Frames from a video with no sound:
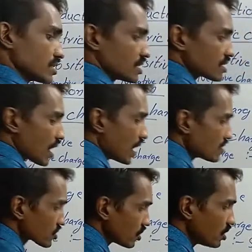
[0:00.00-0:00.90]
is
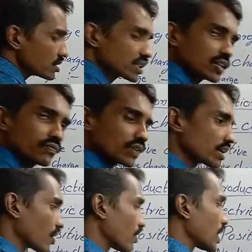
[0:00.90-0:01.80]
also
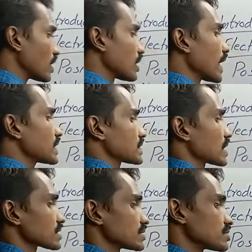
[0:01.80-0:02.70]
different or unlike
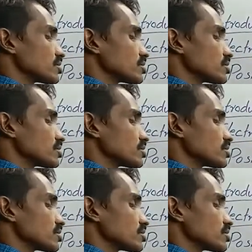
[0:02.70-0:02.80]
charges.